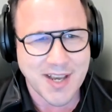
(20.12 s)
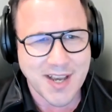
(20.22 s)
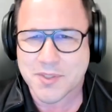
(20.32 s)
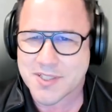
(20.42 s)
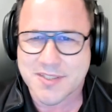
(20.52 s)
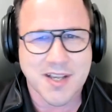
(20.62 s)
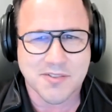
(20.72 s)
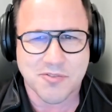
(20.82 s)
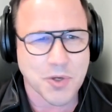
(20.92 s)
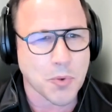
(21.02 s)
We'll
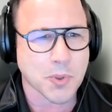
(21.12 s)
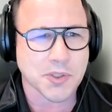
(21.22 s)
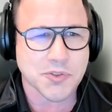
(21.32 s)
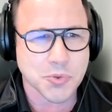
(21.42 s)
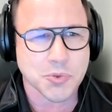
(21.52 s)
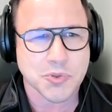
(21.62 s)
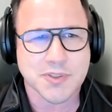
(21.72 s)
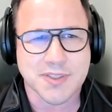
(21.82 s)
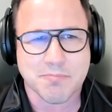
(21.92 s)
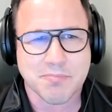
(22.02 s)
discuss real world
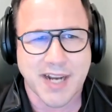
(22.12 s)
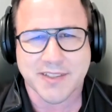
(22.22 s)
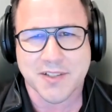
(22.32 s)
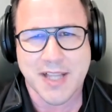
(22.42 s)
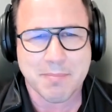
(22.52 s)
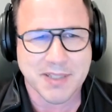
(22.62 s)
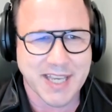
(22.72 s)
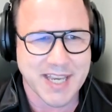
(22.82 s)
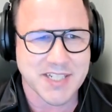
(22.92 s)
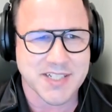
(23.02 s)
tools and practical
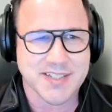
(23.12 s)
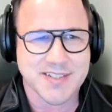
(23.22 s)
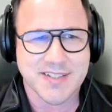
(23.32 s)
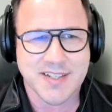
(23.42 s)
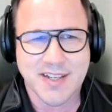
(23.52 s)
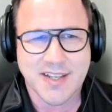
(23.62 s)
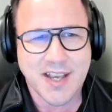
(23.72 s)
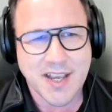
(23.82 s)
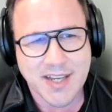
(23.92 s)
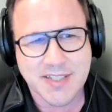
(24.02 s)
applications,
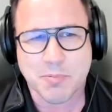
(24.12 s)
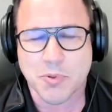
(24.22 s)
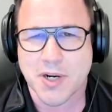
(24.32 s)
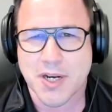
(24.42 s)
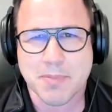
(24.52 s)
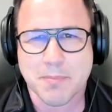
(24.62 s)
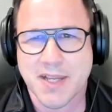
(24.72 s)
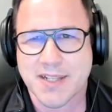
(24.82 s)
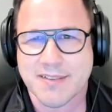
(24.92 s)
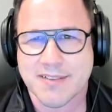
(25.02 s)
explore and
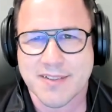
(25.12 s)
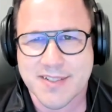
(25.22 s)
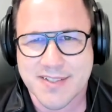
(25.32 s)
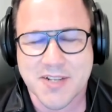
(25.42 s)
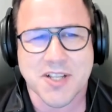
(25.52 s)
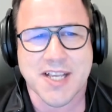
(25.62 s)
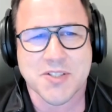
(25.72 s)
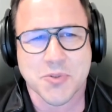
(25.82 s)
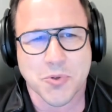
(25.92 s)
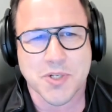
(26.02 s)
implement
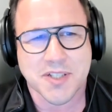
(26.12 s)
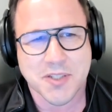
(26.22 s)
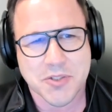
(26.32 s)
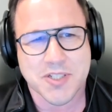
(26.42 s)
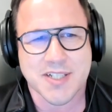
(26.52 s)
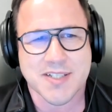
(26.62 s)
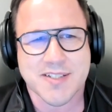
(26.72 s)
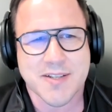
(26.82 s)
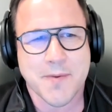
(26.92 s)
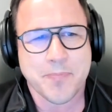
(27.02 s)
decentralized storage
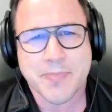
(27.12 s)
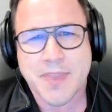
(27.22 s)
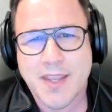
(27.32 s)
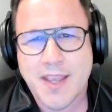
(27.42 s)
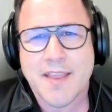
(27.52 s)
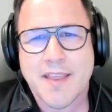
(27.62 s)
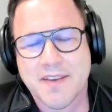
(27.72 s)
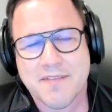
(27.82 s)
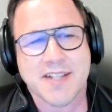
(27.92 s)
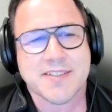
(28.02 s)
solutions,
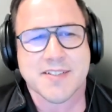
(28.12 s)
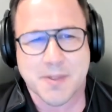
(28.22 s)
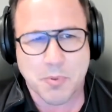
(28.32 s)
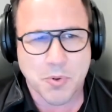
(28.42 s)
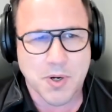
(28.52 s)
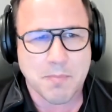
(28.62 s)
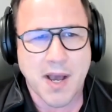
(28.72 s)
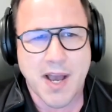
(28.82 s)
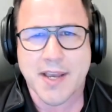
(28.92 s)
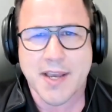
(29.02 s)
the event supported
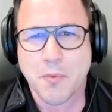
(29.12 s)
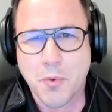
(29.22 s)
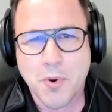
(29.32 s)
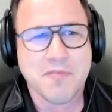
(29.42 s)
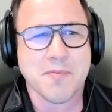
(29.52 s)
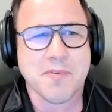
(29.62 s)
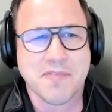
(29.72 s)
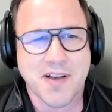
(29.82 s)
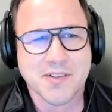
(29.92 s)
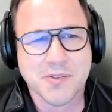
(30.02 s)
by an award from the
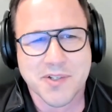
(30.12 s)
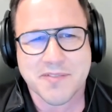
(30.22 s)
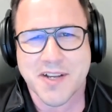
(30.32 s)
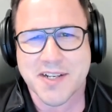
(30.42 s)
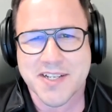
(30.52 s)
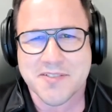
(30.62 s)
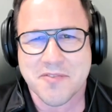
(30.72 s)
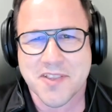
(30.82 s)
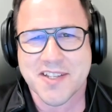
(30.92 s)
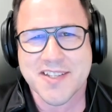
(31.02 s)
Filecoin Foundation
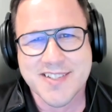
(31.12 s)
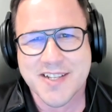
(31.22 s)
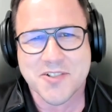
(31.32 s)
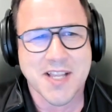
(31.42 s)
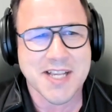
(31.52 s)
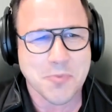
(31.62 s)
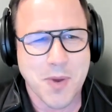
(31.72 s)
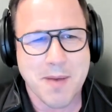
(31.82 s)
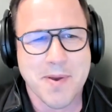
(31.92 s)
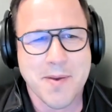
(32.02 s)
for the Decentralized
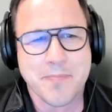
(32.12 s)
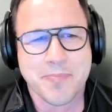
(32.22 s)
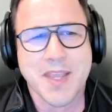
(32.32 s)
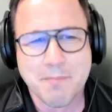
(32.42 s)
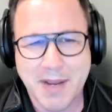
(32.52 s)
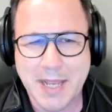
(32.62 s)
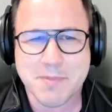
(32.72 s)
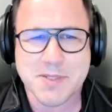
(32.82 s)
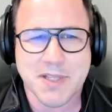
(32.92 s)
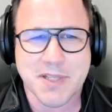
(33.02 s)
Web. My name
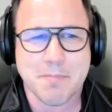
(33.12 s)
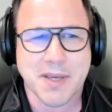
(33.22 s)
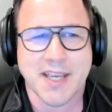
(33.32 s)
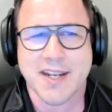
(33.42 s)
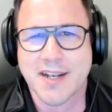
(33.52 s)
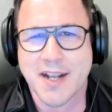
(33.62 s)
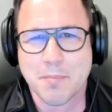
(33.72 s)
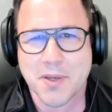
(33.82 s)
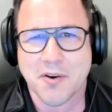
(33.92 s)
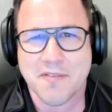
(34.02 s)
is Billy Bickett, and I'll
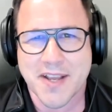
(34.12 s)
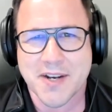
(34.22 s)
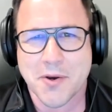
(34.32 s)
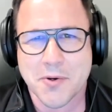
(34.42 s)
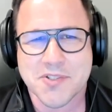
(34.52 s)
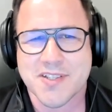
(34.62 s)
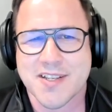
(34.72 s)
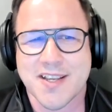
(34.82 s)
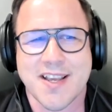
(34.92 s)
be your event host.